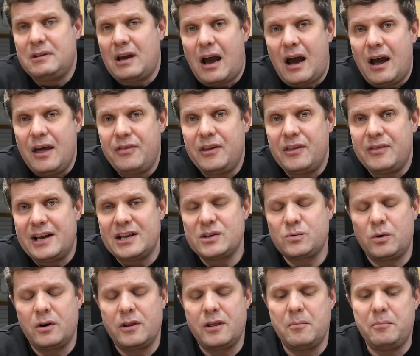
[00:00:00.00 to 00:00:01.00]
I think
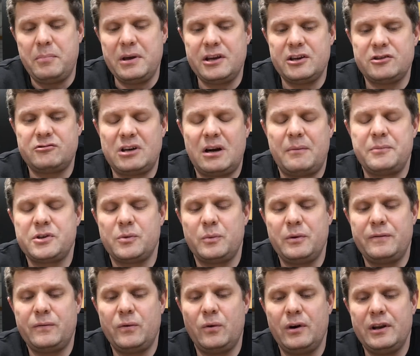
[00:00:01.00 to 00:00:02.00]
that's one of the biggest traps that
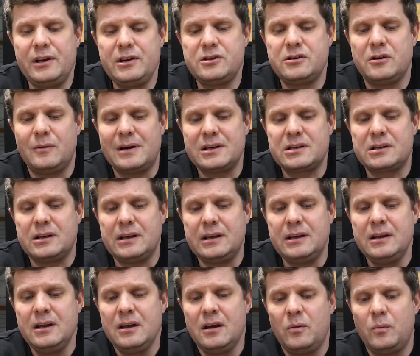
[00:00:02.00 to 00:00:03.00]
we've fallen into, actually.